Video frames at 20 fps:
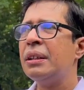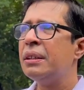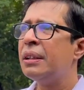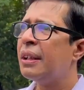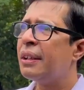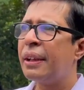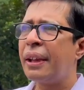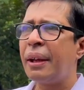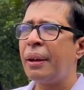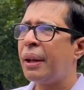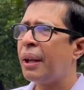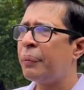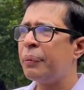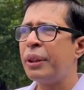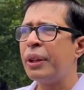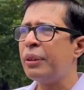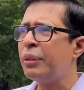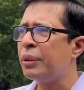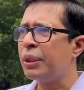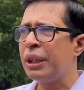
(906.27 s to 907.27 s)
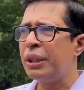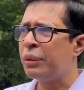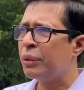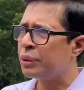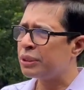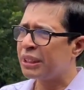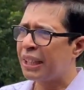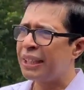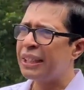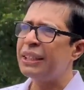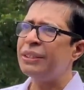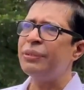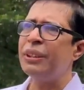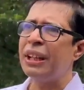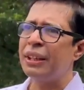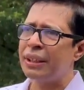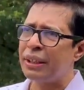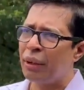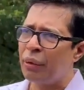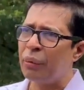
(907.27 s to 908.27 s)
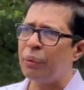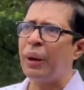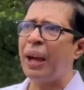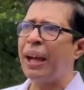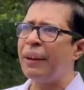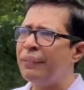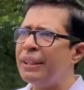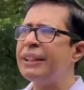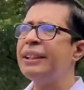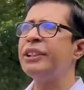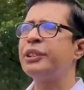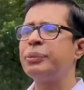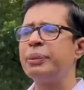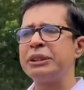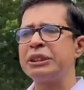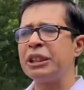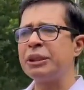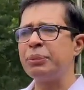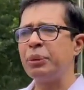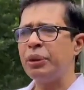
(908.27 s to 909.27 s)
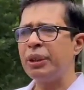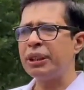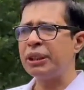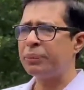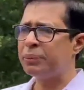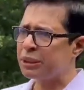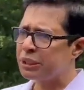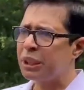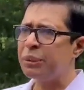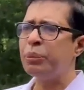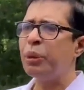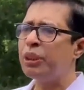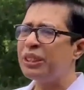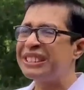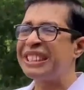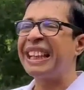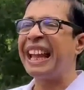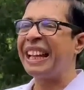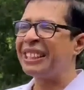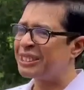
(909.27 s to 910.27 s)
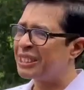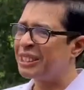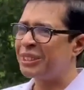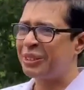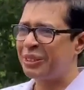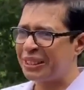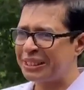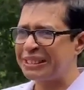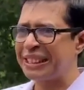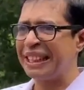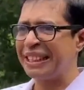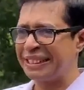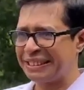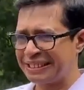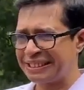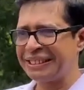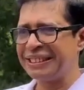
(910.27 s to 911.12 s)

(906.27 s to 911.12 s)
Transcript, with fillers: in absolutely no challenge. We are now having this mission mode, and the mission mode is an answer to the challenge.